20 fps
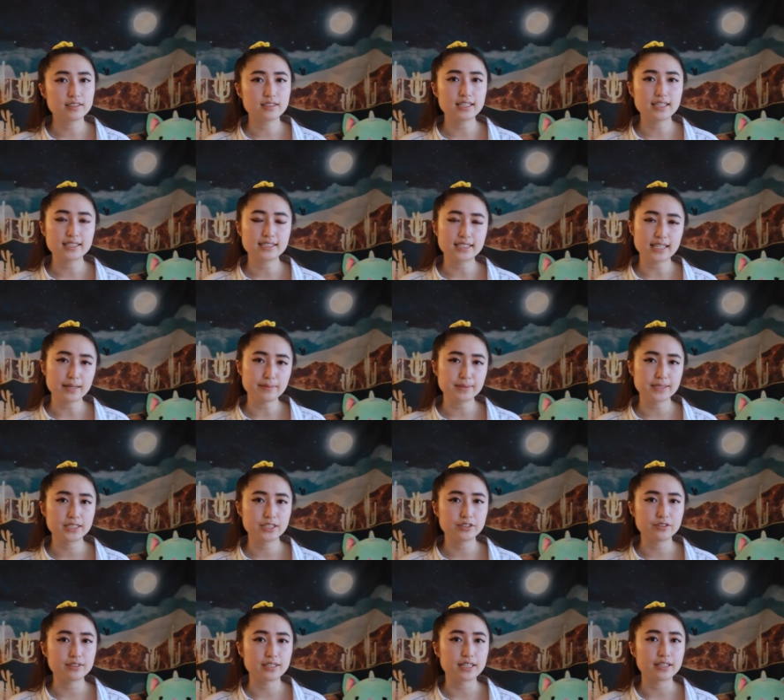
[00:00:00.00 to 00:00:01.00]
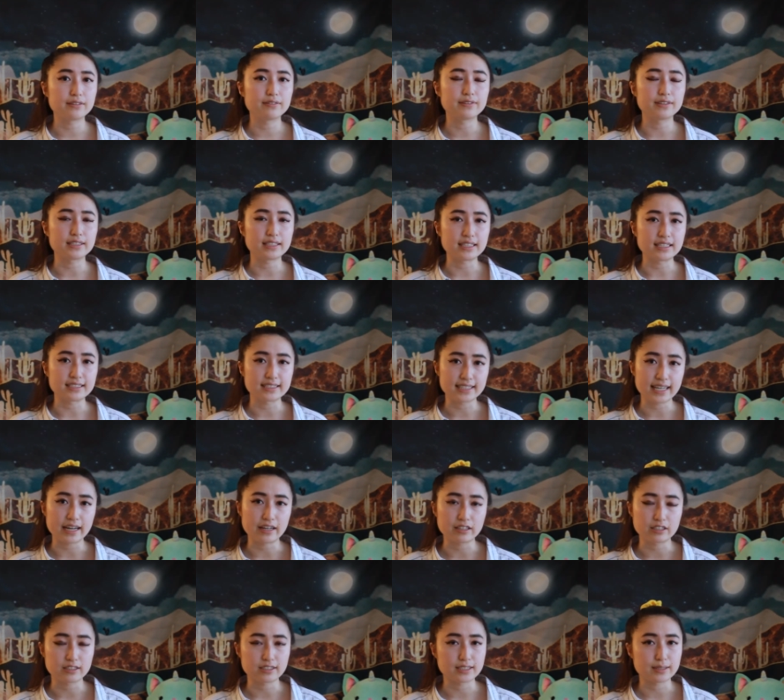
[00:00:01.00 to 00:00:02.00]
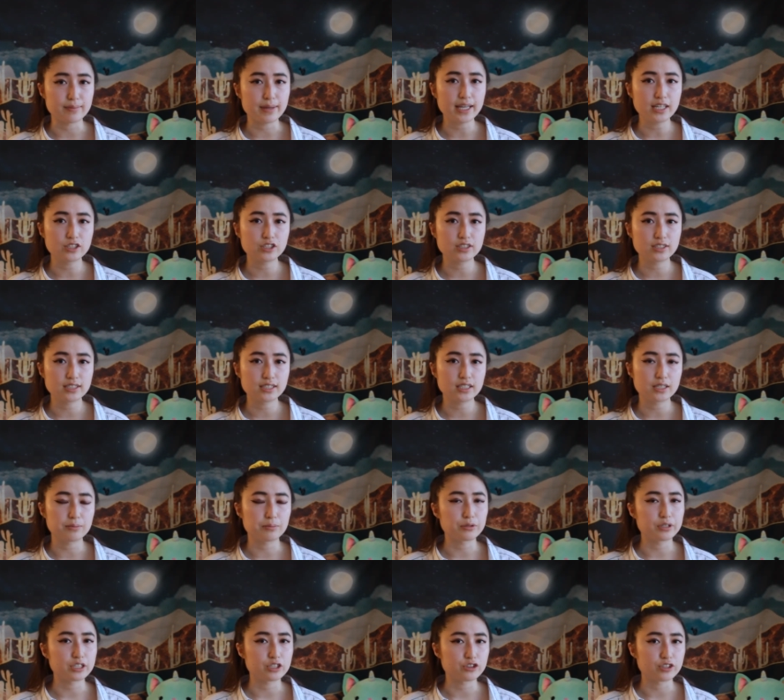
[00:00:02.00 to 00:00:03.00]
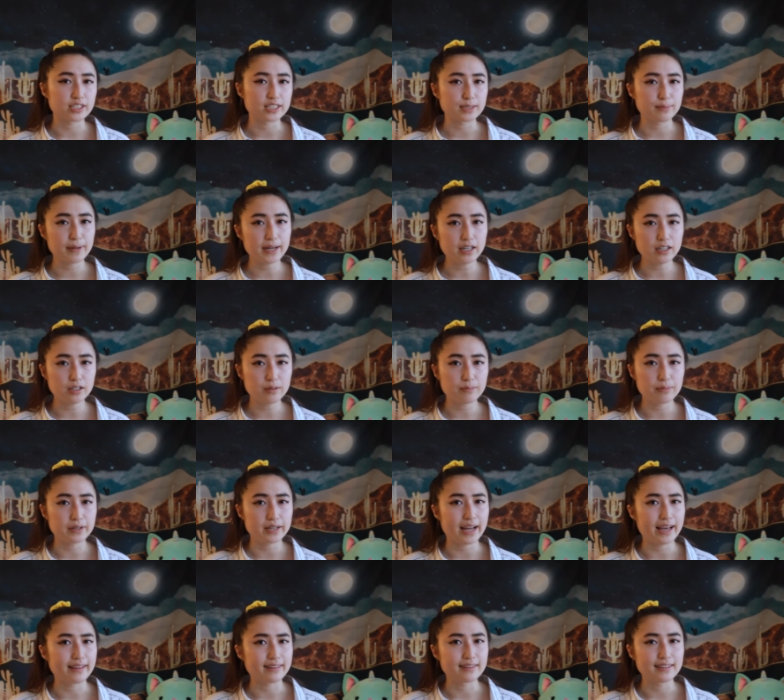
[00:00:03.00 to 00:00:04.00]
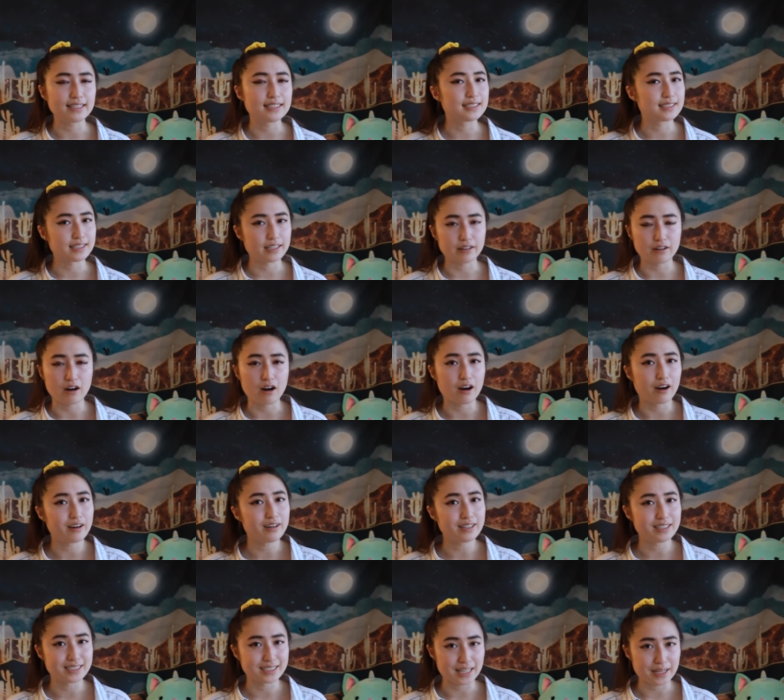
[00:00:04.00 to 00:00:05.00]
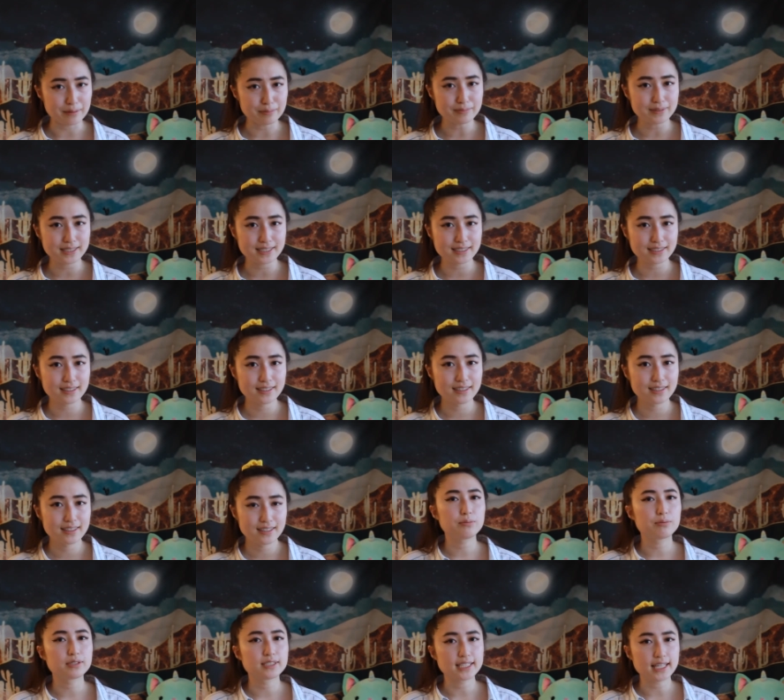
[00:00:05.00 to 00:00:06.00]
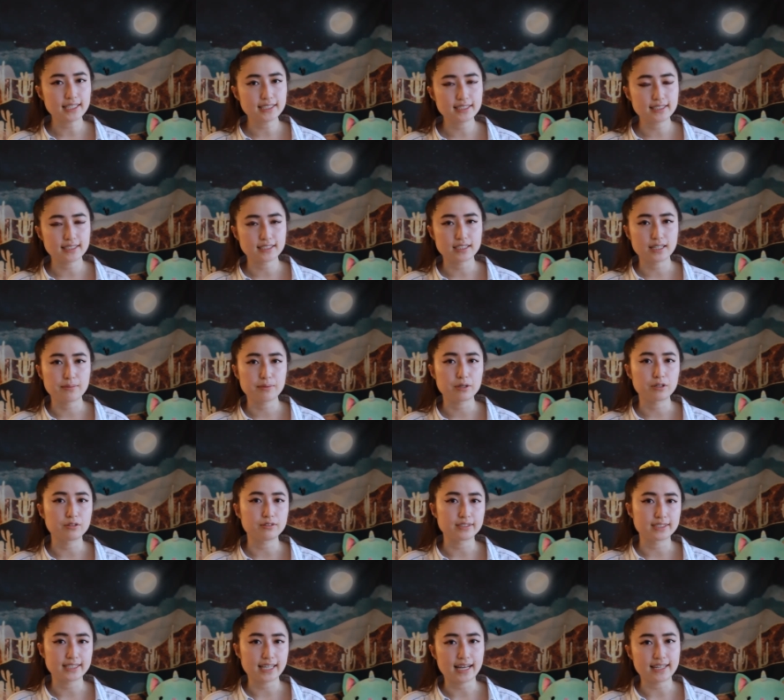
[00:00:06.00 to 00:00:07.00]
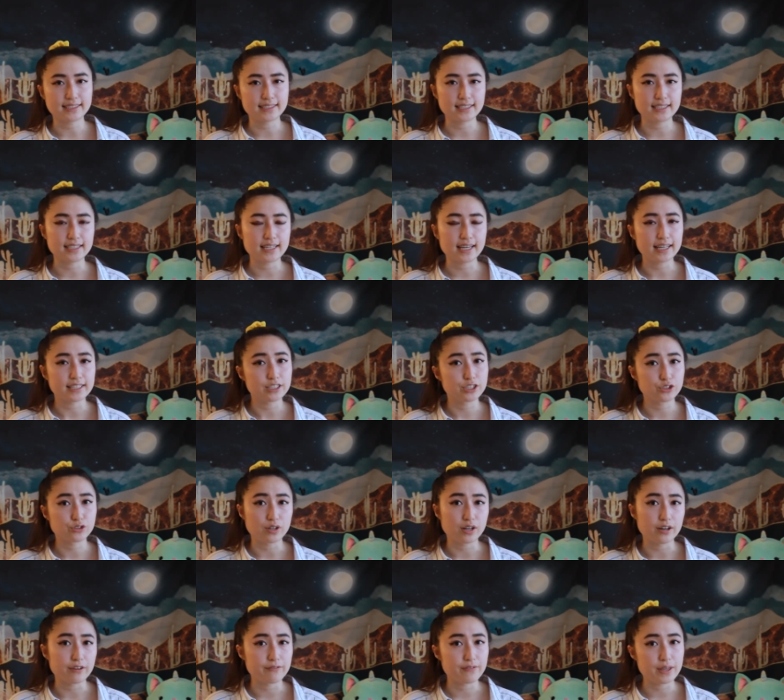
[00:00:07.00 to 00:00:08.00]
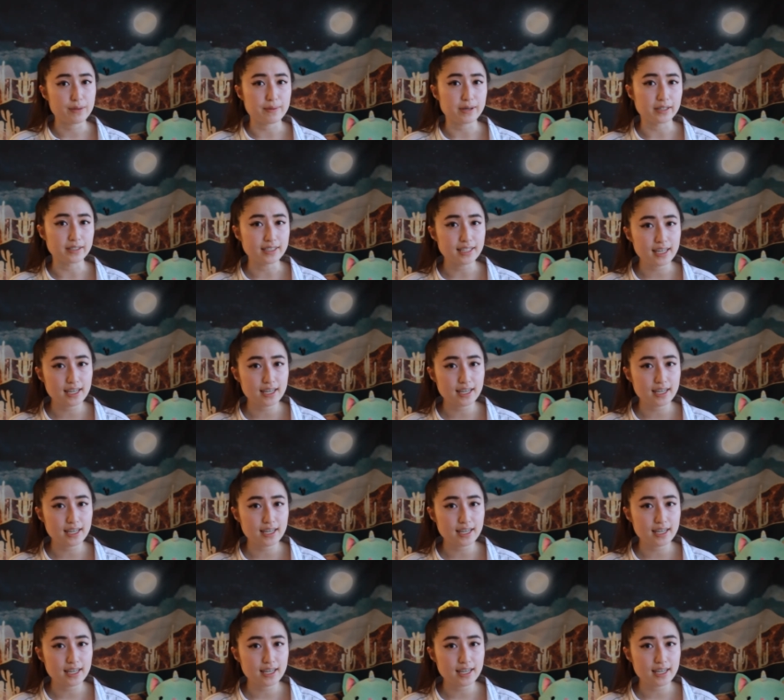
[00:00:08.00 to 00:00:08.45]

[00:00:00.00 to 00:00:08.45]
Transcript: The attempts to give Alina's character some agency are pretty transparent, but at least there are attempts who presents the typical sassy, headstrong female